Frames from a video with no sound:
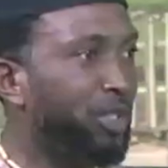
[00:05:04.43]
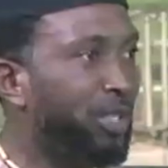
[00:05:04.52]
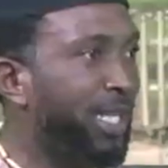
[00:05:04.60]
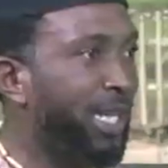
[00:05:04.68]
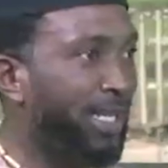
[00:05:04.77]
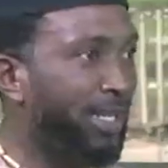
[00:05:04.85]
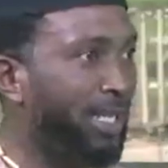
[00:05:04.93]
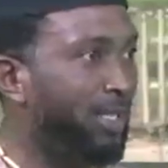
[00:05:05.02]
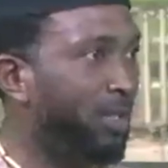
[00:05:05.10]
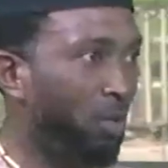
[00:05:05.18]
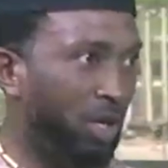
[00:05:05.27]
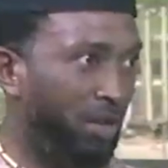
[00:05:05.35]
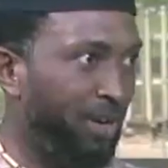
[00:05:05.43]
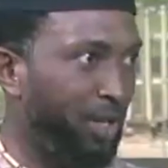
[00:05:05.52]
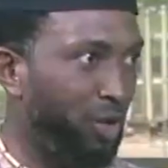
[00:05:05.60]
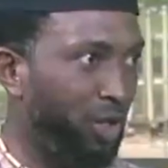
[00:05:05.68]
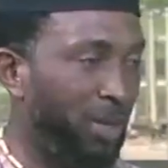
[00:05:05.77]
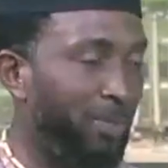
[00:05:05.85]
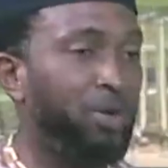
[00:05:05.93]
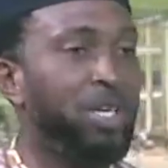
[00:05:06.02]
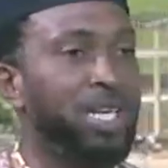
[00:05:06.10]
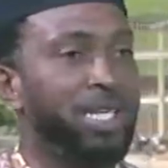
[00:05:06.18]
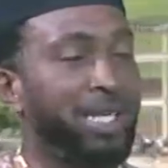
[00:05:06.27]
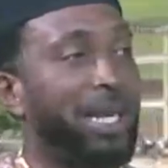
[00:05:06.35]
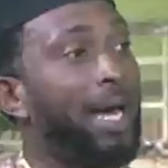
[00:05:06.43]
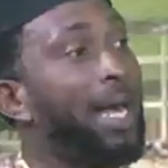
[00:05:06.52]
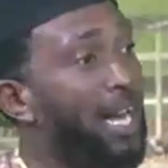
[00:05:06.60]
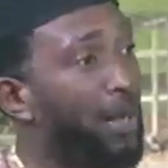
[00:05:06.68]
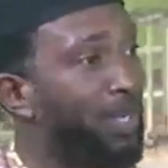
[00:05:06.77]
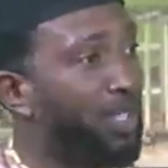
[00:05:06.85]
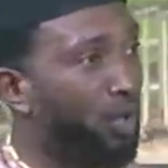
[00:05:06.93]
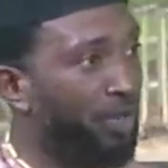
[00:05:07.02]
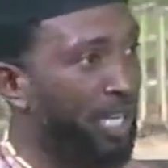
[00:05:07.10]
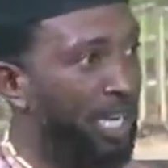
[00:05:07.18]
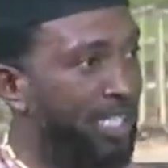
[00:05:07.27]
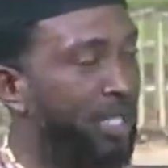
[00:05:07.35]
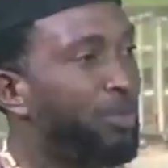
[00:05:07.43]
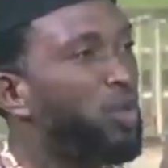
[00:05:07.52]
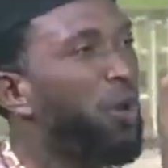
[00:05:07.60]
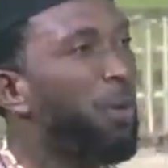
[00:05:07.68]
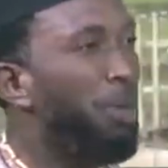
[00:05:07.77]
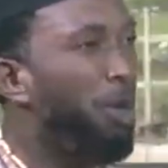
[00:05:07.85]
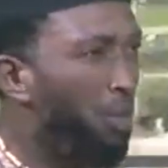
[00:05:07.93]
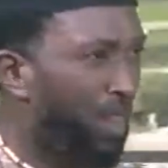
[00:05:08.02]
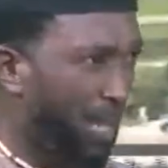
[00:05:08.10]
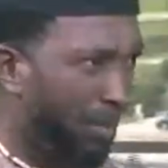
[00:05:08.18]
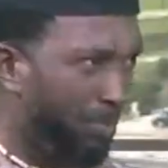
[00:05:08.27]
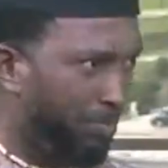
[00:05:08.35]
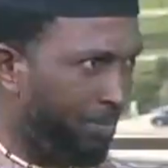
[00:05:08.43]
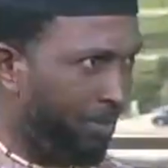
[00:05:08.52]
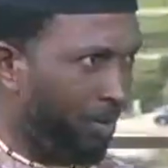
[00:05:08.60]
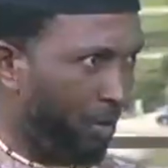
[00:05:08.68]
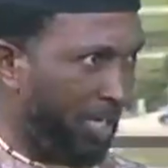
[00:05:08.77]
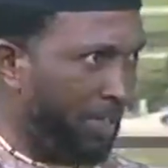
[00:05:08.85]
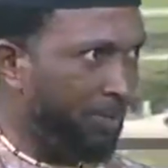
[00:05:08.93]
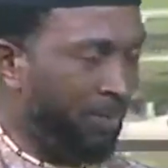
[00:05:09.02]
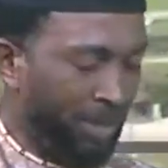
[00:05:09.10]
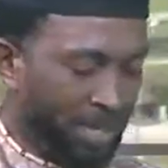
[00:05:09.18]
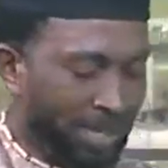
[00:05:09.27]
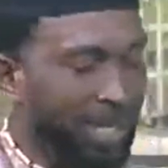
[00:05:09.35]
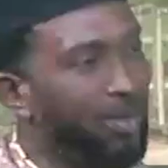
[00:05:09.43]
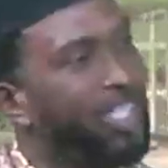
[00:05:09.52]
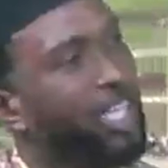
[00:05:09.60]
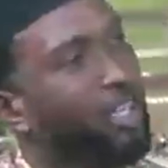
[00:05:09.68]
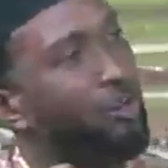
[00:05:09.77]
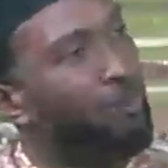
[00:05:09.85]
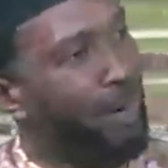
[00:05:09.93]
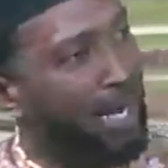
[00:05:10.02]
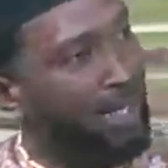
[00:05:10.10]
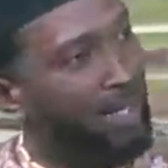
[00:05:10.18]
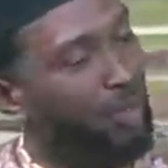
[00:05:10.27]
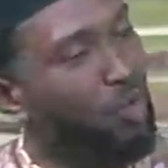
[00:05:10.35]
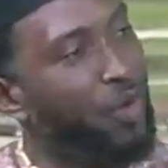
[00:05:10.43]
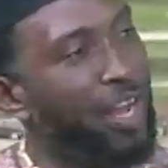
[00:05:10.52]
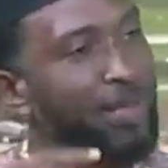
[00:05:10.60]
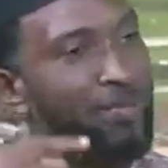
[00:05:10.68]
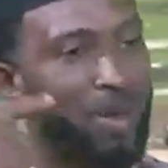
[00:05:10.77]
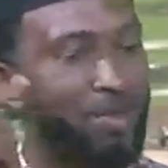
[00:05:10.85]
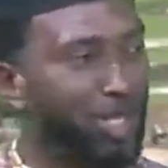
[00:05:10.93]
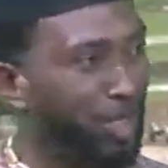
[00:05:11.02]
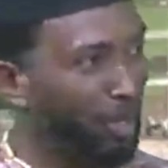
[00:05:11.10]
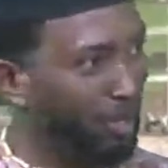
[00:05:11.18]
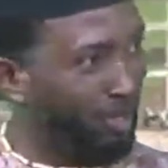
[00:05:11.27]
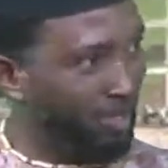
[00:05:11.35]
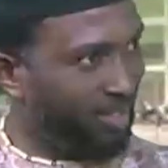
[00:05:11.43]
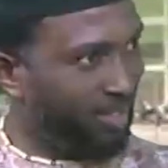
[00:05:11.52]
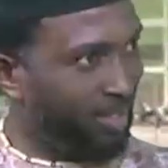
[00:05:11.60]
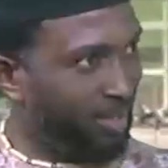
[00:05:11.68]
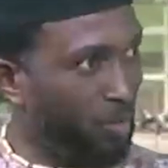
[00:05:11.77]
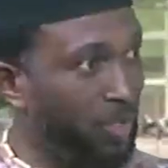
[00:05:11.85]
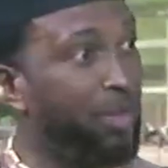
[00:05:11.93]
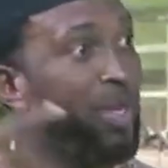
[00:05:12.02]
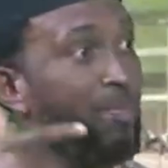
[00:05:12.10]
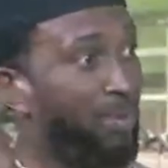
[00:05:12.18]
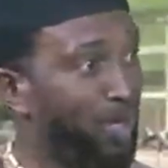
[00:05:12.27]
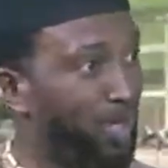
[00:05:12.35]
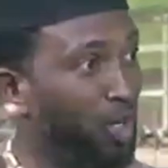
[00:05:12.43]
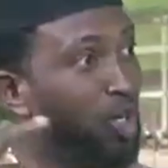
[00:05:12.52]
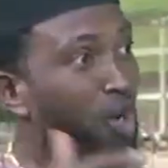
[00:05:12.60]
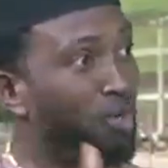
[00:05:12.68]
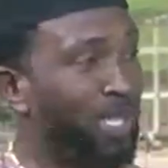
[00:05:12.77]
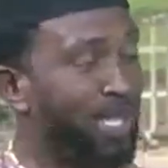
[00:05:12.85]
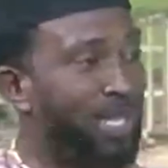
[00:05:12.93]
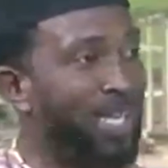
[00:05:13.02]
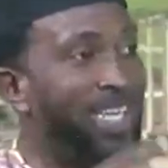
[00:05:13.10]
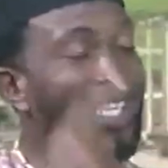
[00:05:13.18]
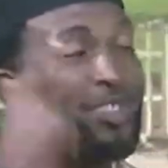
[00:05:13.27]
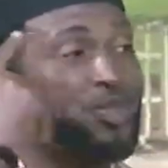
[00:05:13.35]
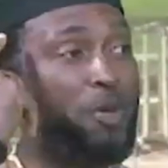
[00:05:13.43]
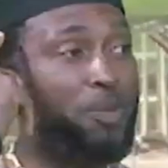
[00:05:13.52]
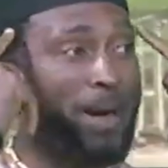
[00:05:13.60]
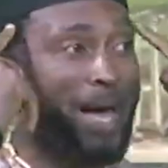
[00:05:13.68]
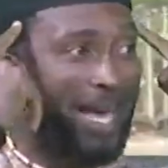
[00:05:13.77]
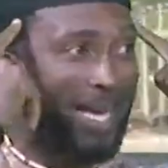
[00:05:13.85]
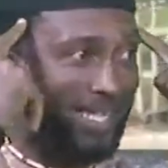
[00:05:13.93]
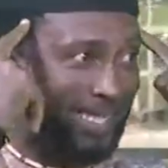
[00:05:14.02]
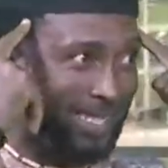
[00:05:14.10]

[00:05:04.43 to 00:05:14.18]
the kindness, the whatever you're talking about, that are elements of leadership, you are born with them, right? Now, the second part, where the permission, without your permission comes in, is your mind.